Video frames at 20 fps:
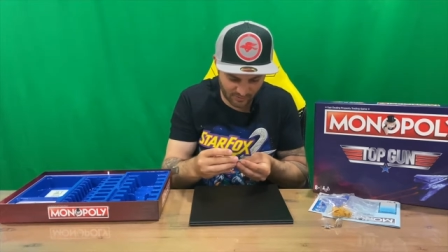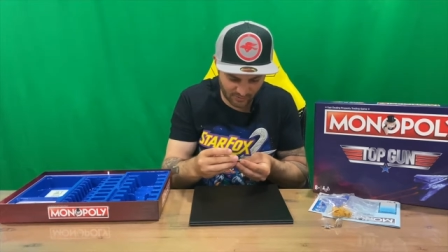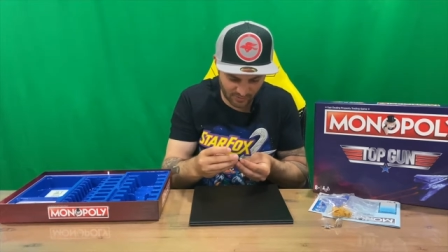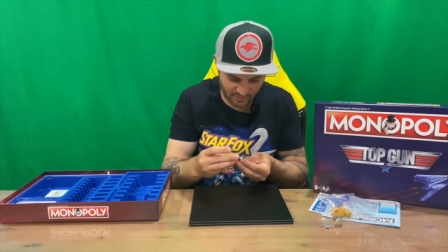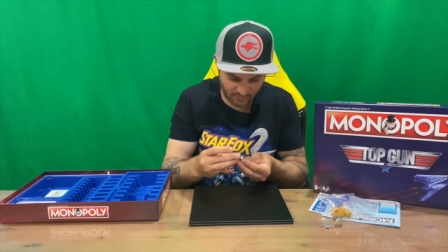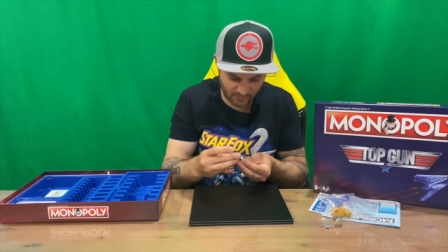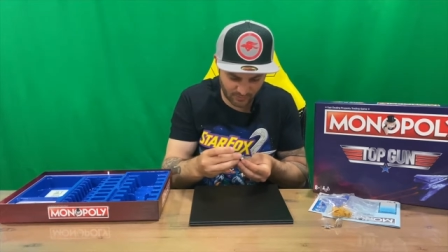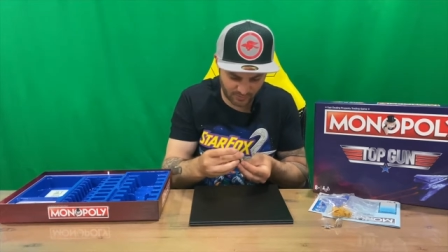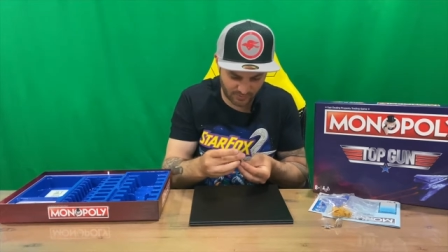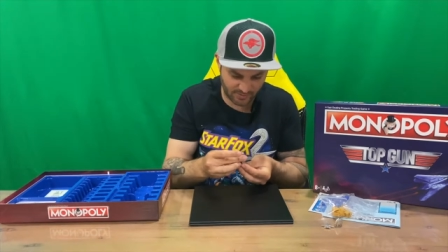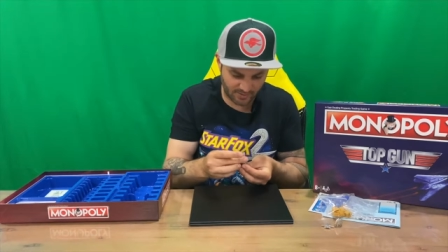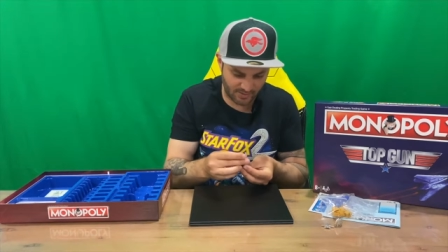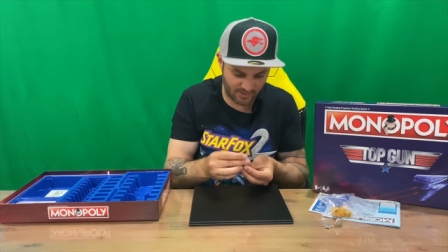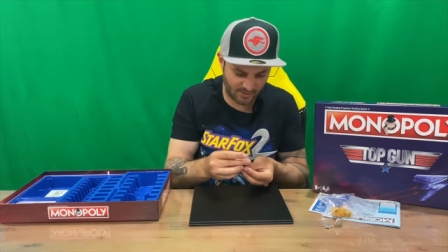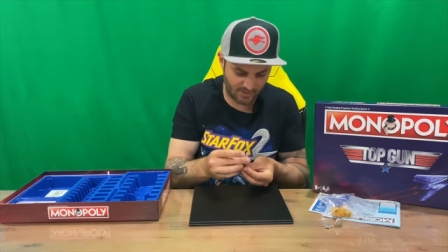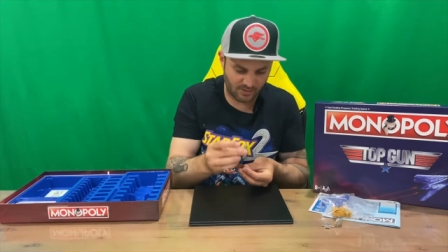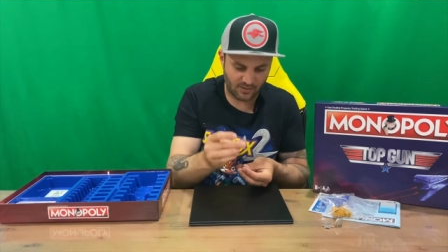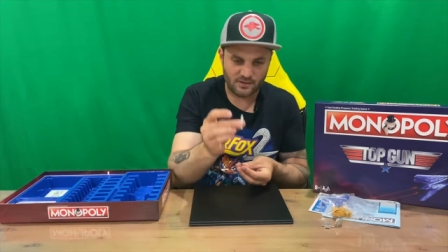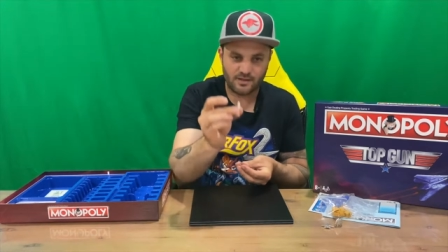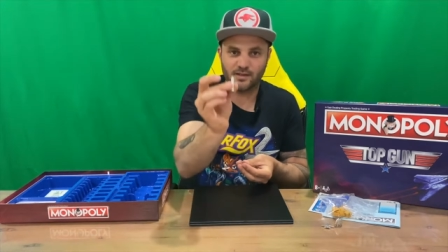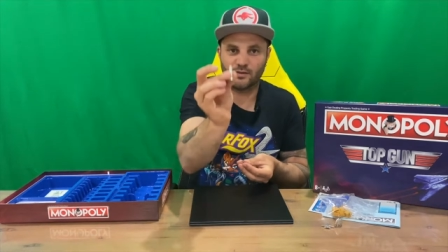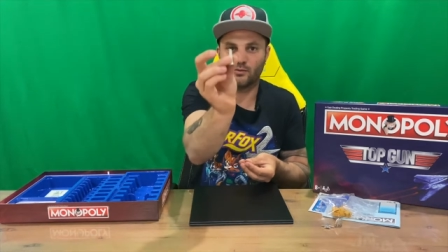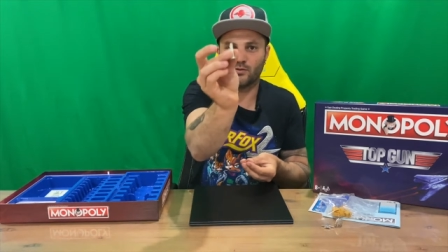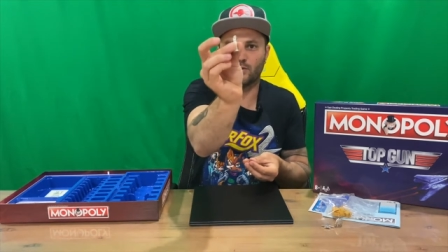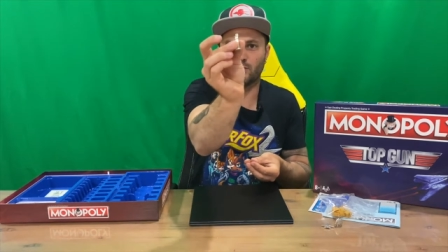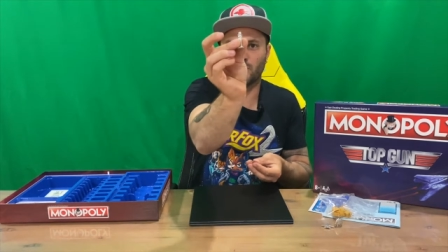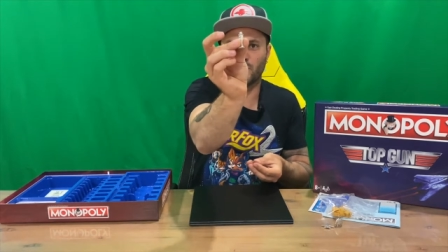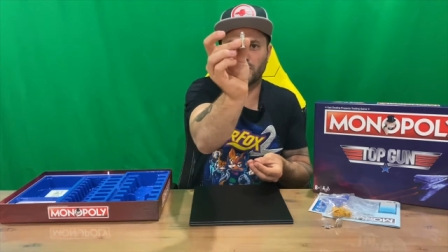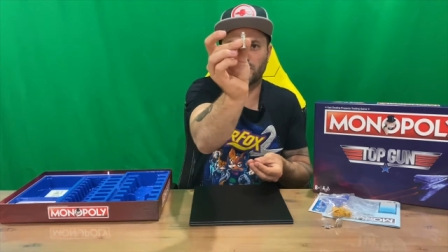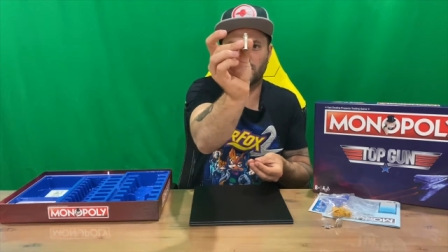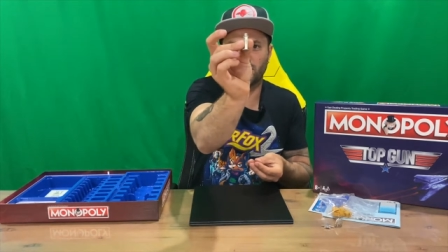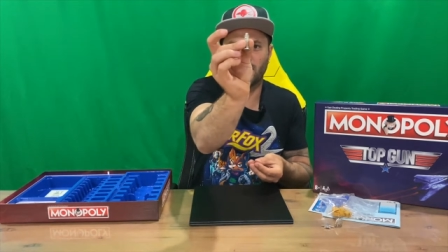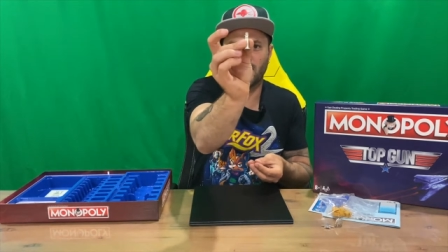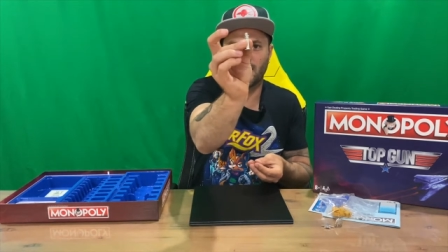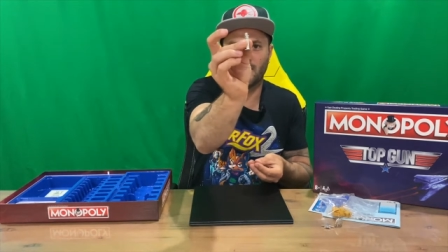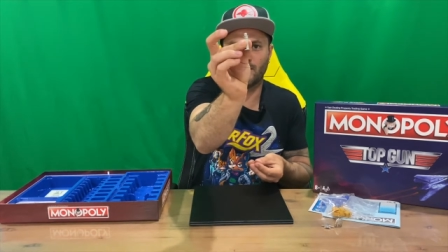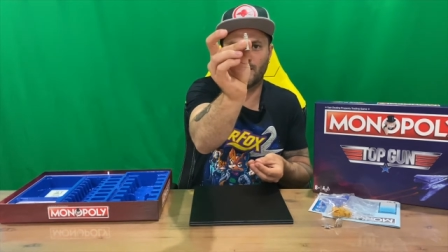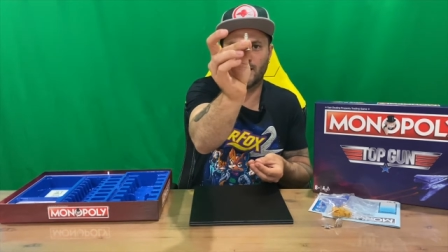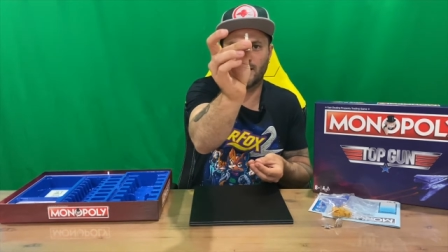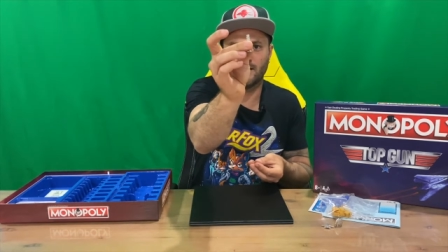We've got the uh, the, the
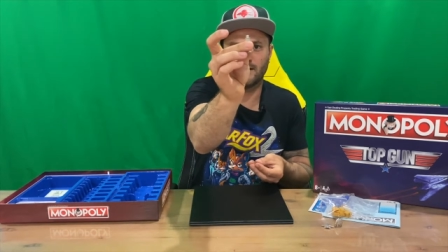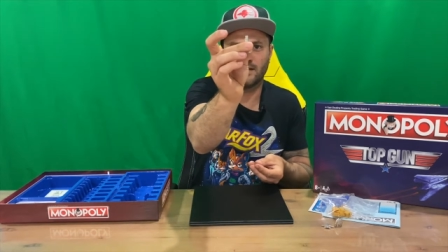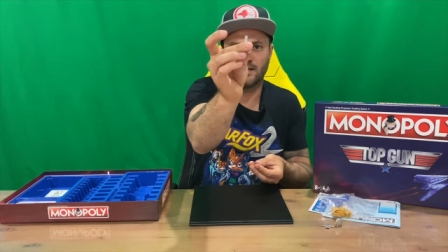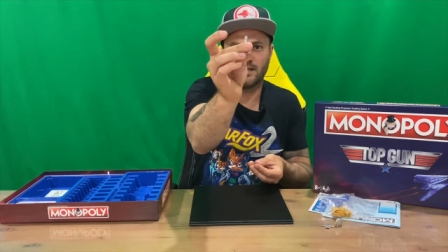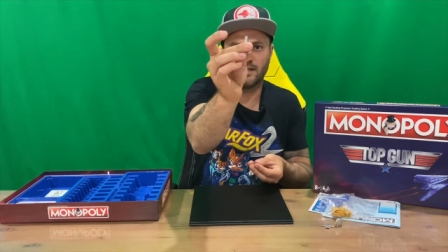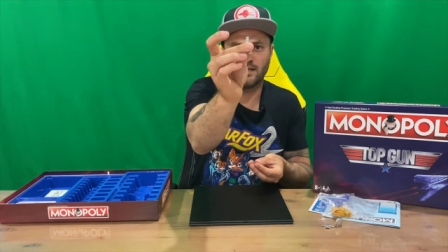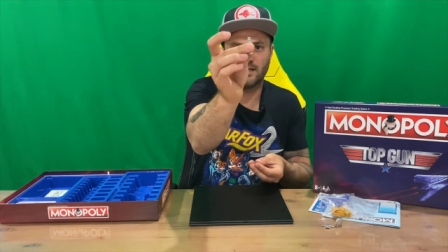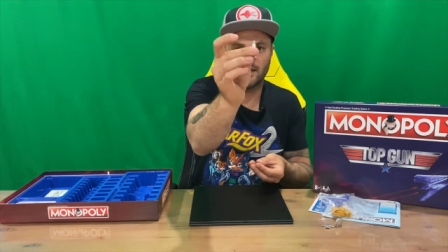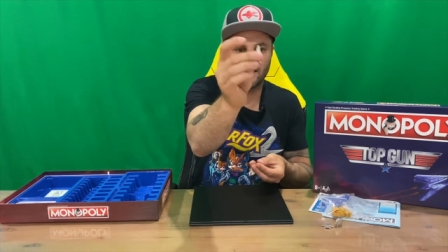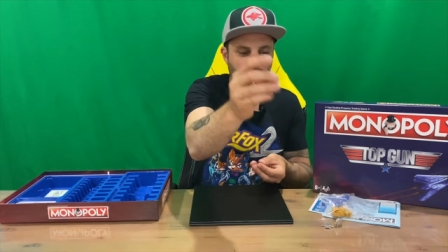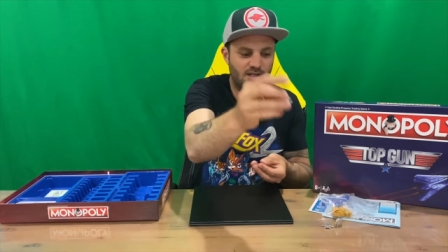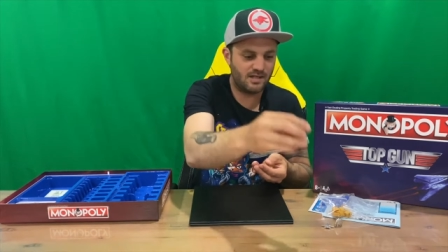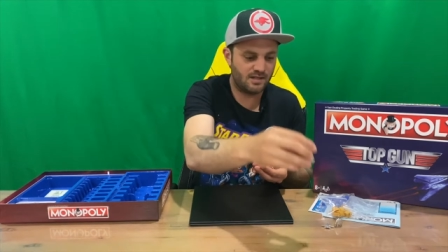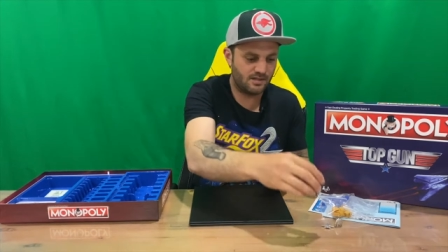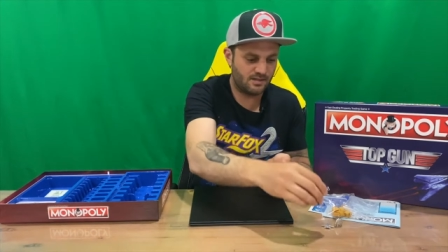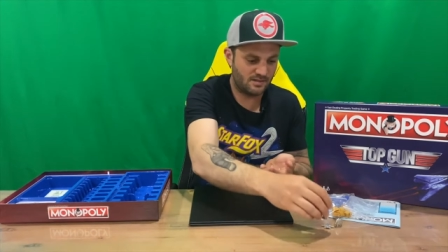watchtower there.